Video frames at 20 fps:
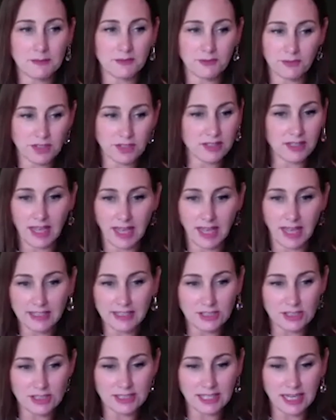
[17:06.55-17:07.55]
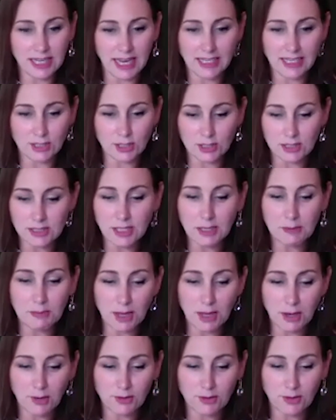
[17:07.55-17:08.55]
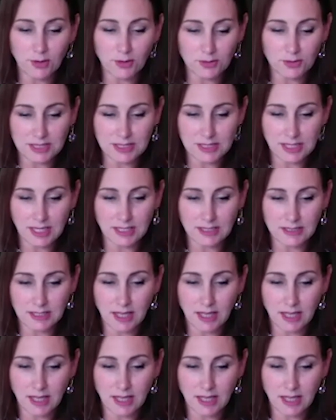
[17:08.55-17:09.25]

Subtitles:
for ages and ages about all these things.